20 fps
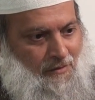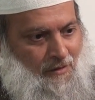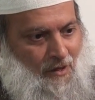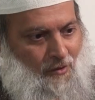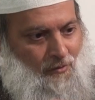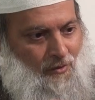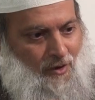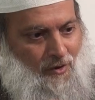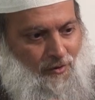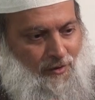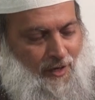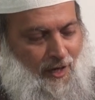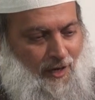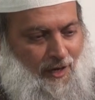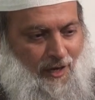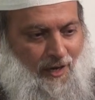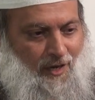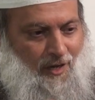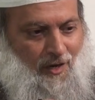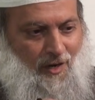that we don't
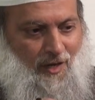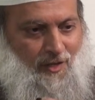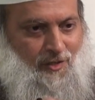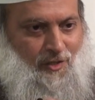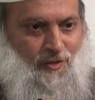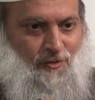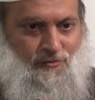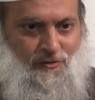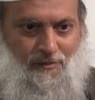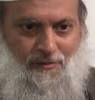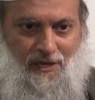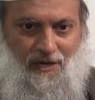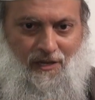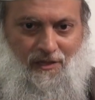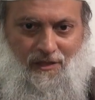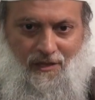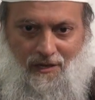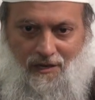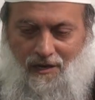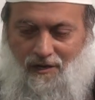take any lessons from
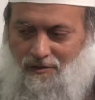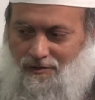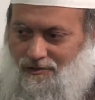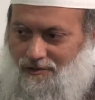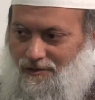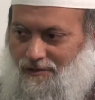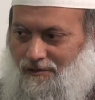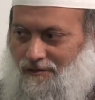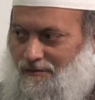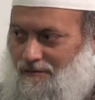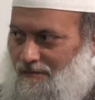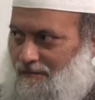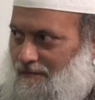anything else.